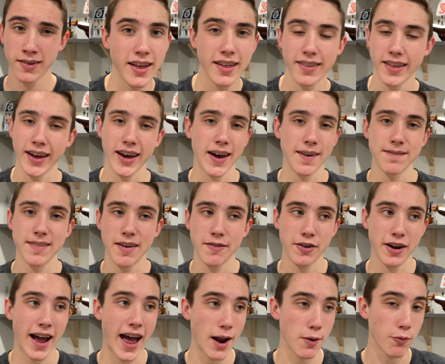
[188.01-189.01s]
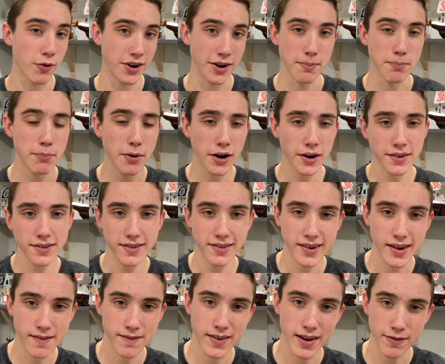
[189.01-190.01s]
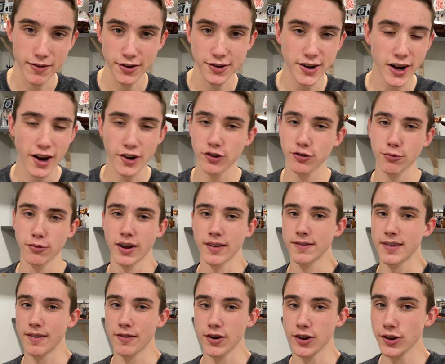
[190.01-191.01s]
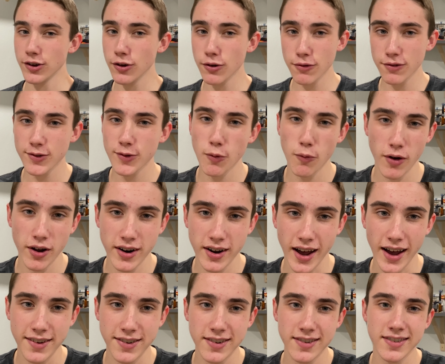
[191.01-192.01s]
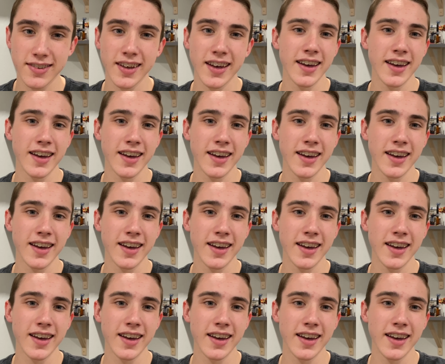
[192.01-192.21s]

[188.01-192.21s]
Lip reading: I've never had one in person, I've never touched one, I've never used one, I just